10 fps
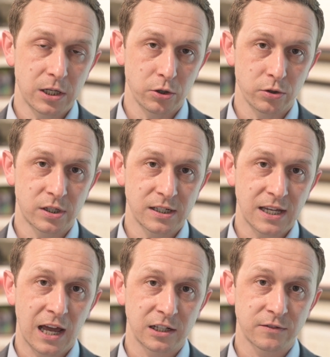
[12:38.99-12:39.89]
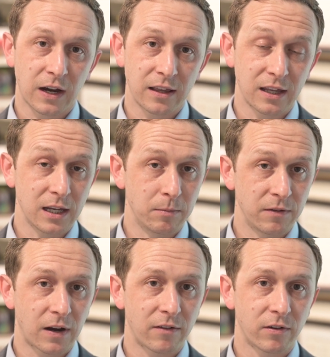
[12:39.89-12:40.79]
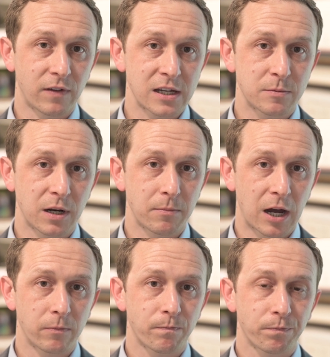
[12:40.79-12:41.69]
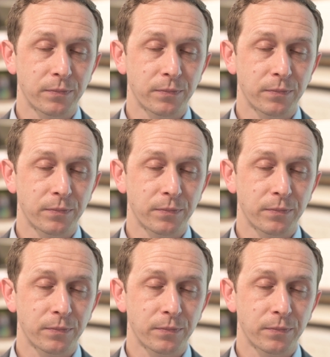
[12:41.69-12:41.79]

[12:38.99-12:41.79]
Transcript: used to satisfy the EB5 investment amount.